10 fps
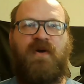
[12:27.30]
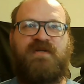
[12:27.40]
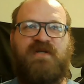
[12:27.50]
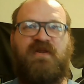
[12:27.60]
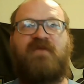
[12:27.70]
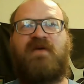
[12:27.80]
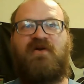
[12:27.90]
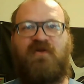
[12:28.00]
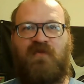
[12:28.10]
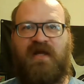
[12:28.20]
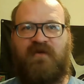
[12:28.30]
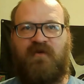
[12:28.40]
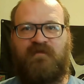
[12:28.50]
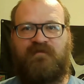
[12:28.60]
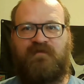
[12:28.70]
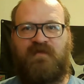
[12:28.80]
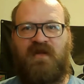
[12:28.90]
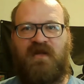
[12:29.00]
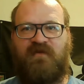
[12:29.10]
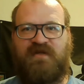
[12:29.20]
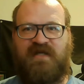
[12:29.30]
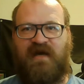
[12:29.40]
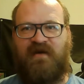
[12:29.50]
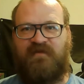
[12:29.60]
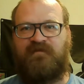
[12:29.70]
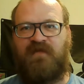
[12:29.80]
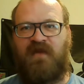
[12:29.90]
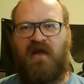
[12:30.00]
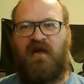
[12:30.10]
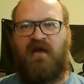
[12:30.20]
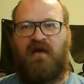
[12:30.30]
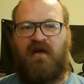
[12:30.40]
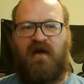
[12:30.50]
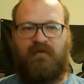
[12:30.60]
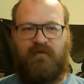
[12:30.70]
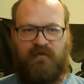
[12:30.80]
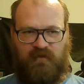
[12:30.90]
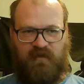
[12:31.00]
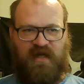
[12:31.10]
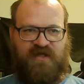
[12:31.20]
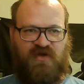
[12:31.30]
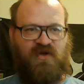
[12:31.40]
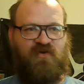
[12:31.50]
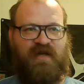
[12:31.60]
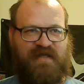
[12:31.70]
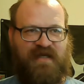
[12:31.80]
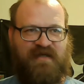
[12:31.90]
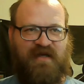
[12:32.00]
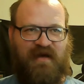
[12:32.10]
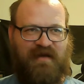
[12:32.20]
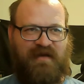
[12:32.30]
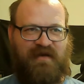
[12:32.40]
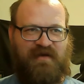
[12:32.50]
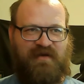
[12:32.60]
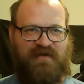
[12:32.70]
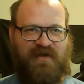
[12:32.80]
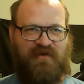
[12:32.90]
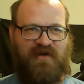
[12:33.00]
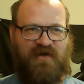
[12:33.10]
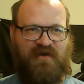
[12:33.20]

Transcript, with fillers: so then we go to the waiting room and we sit down. I shoot a quick TikTok joke.